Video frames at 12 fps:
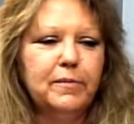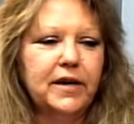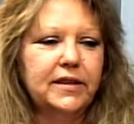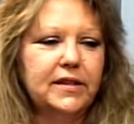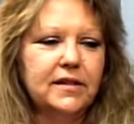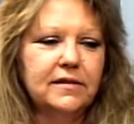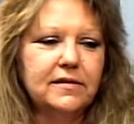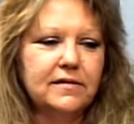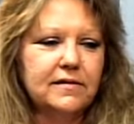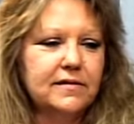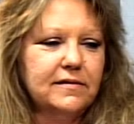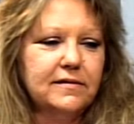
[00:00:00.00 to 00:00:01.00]
But
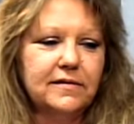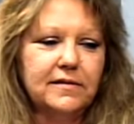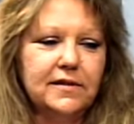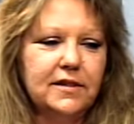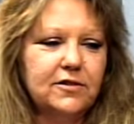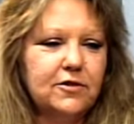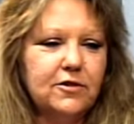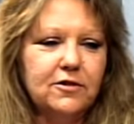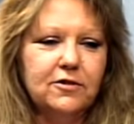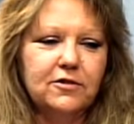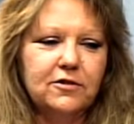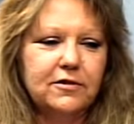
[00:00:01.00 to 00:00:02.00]
these these
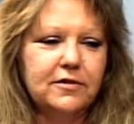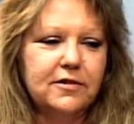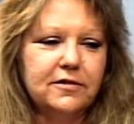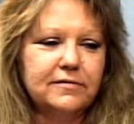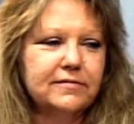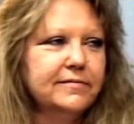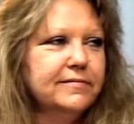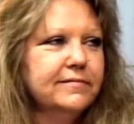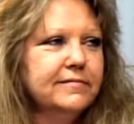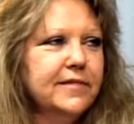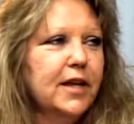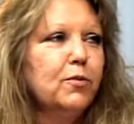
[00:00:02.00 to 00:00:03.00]
girls are
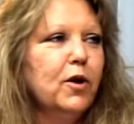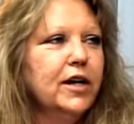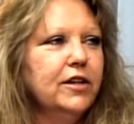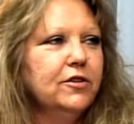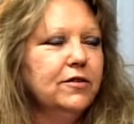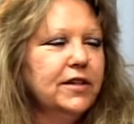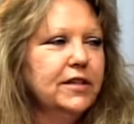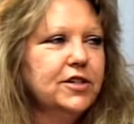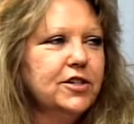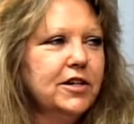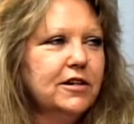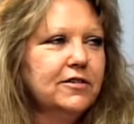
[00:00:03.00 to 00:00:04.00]
they want to do it
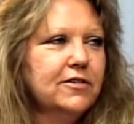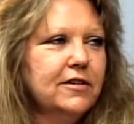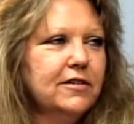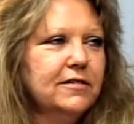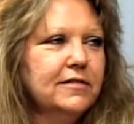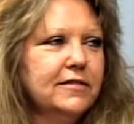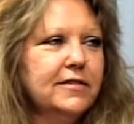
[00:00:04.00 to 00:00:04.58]
this year so.